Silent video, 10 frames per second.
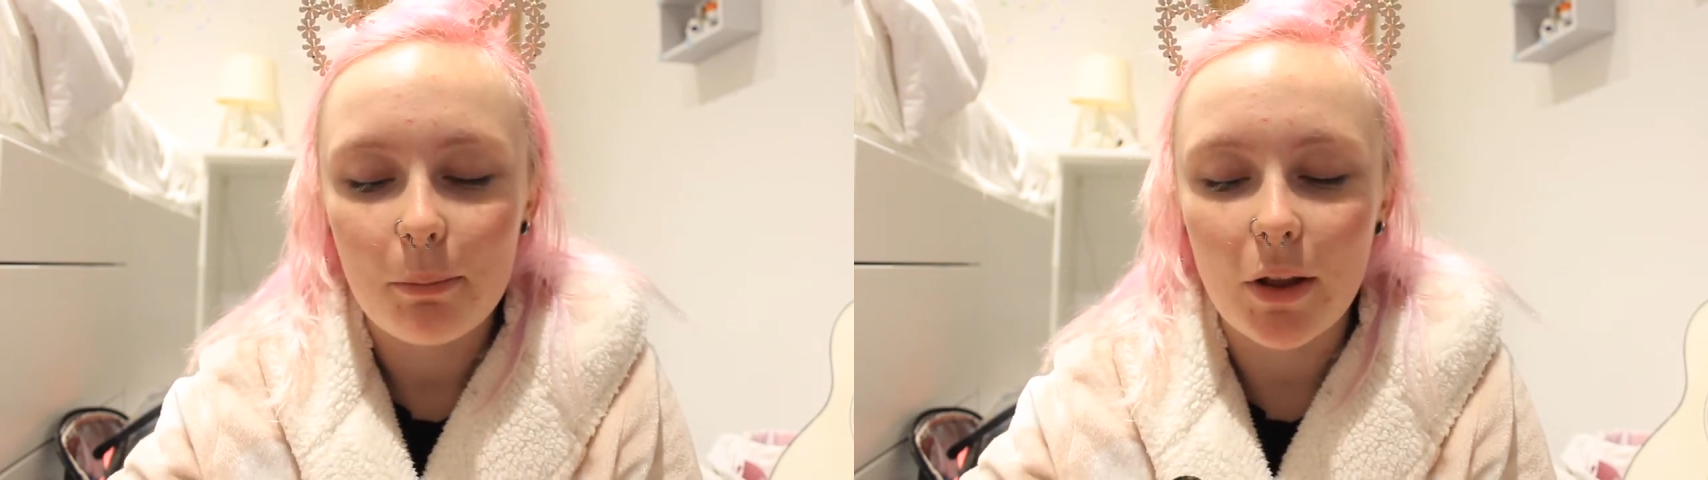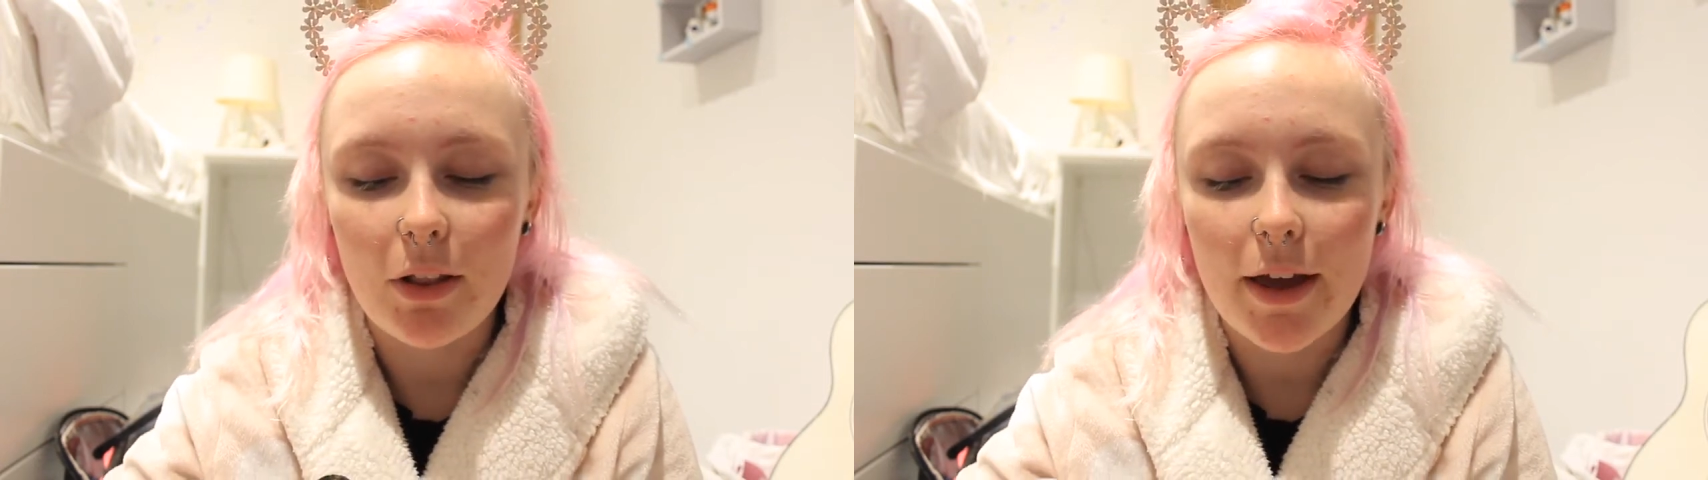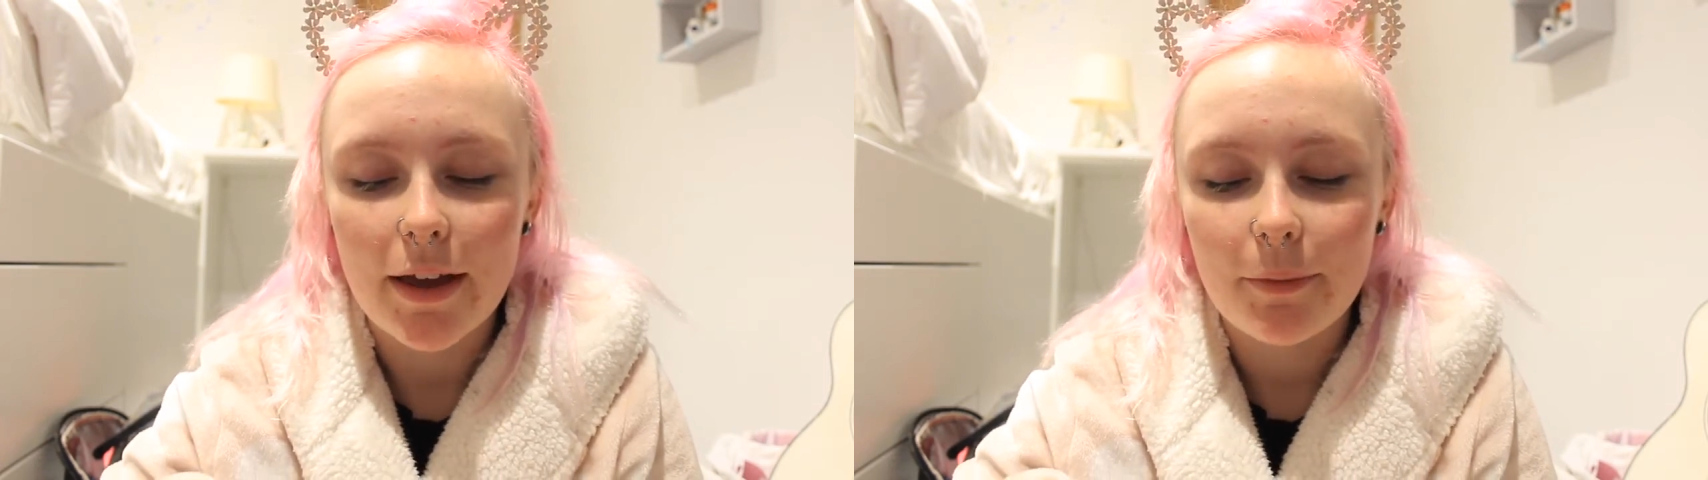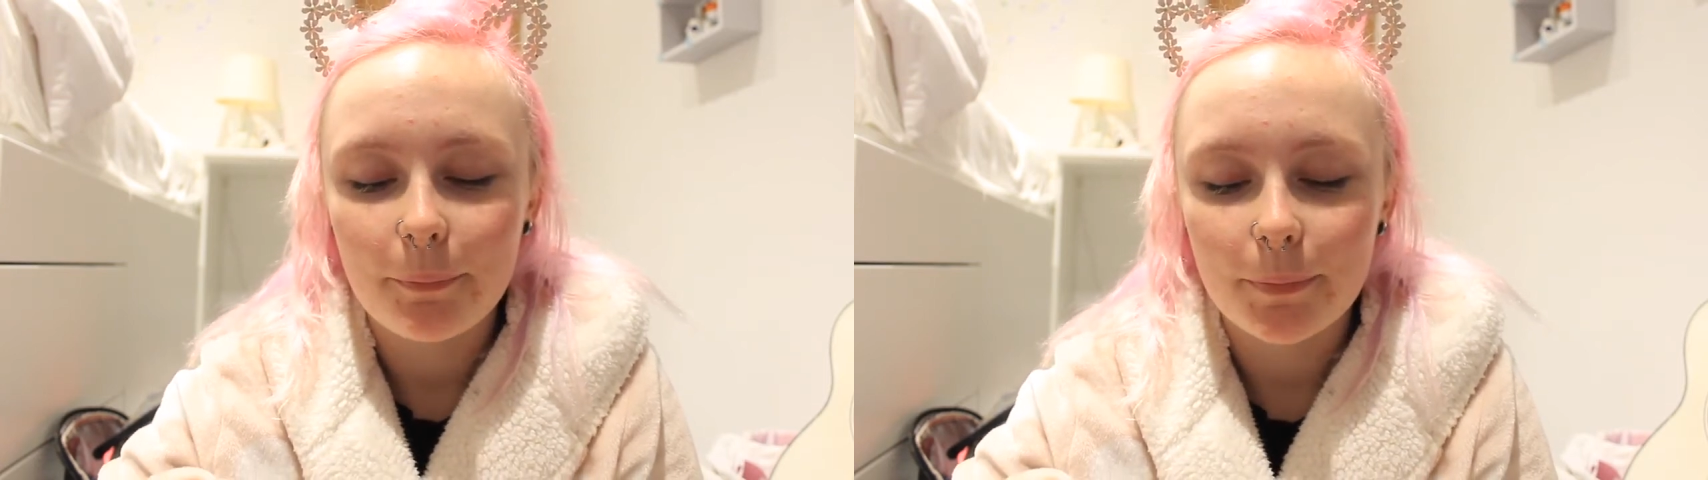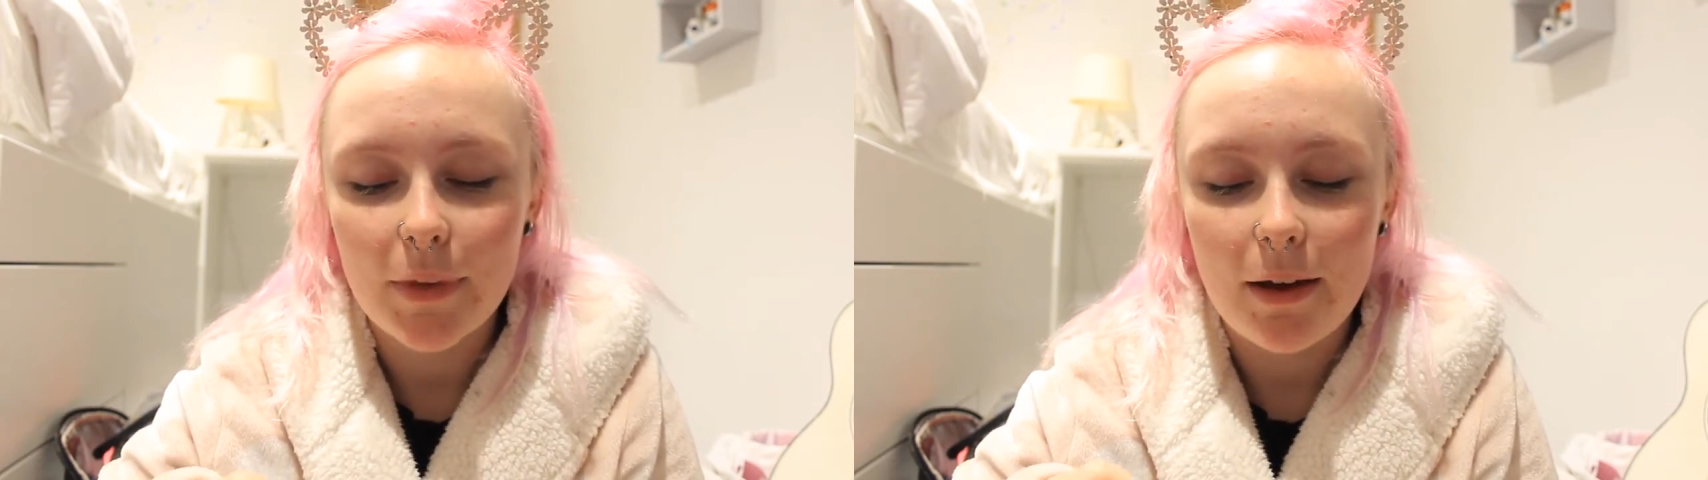But like,
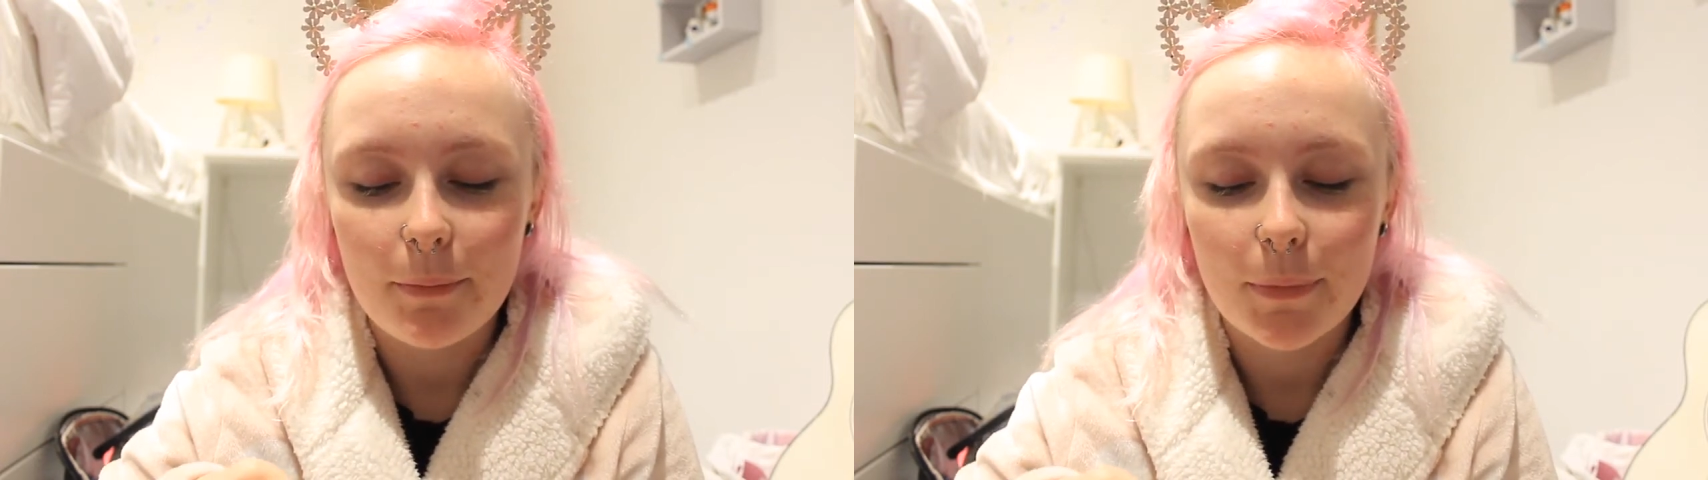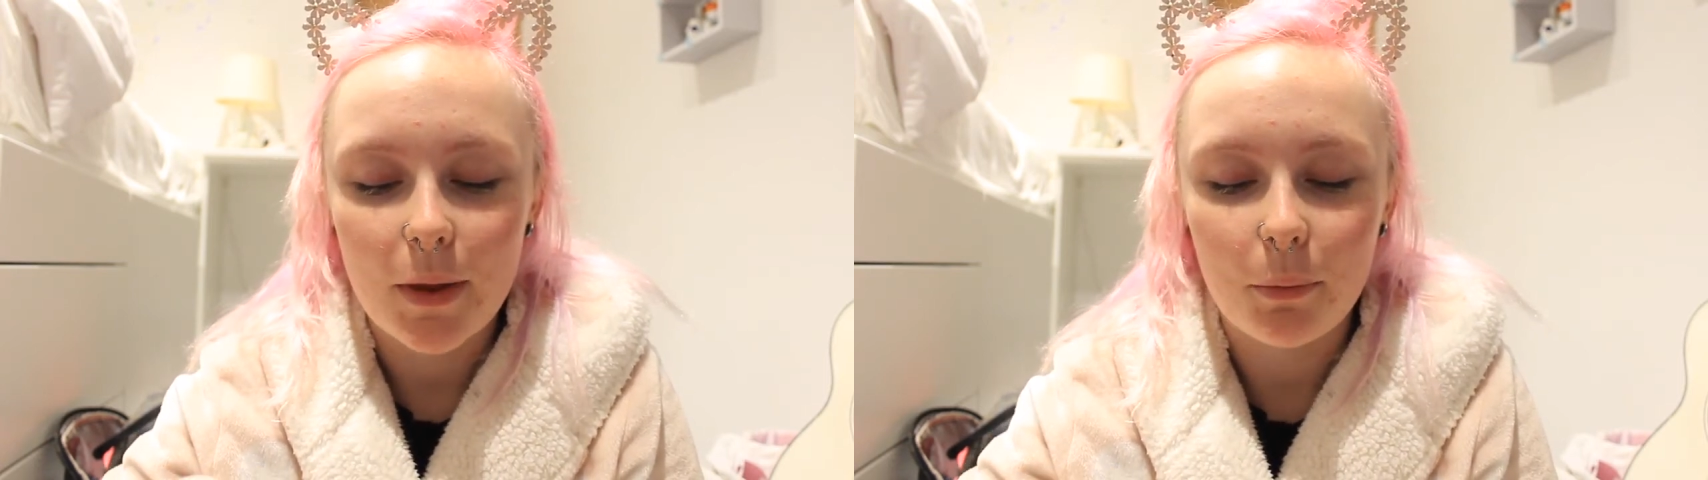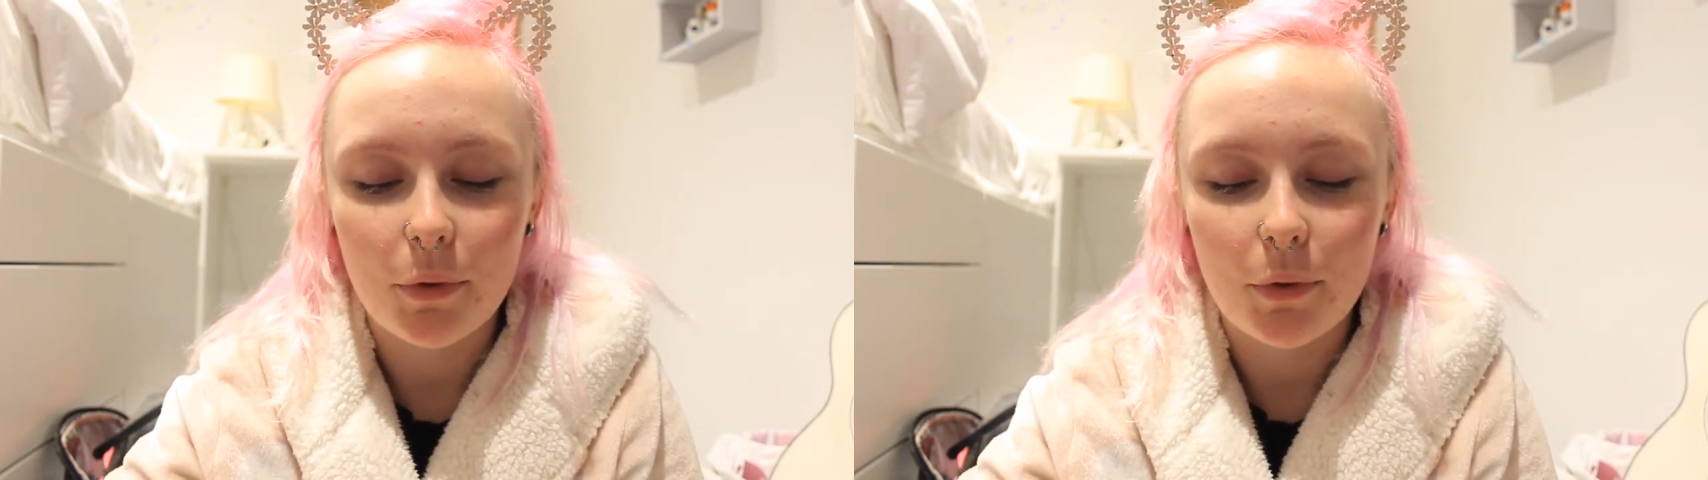yeah, it